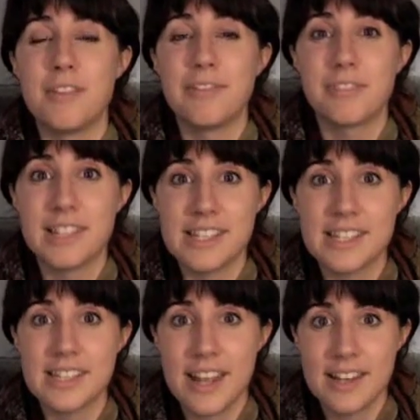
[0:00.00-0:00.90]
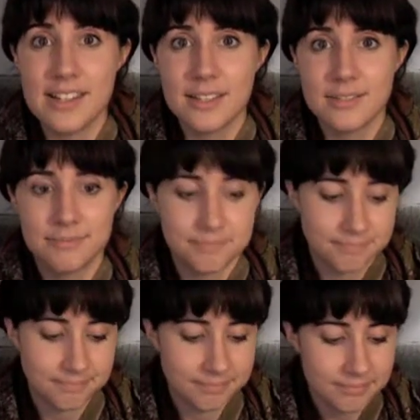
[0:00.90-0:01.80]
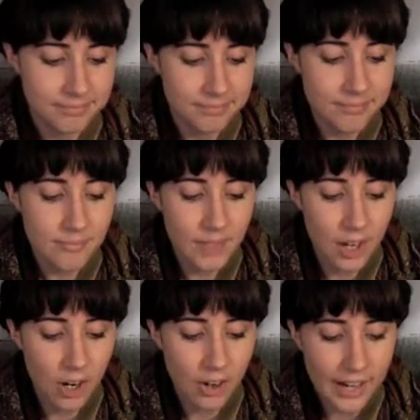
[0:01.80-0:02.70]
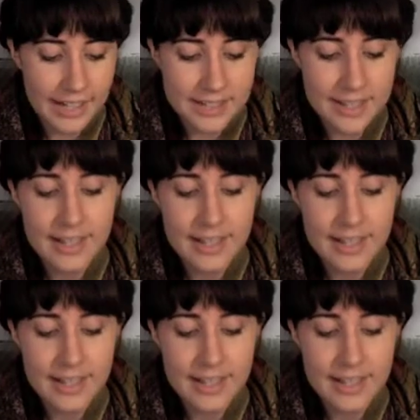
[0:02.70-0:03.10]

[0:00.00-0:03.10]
a free state. All right.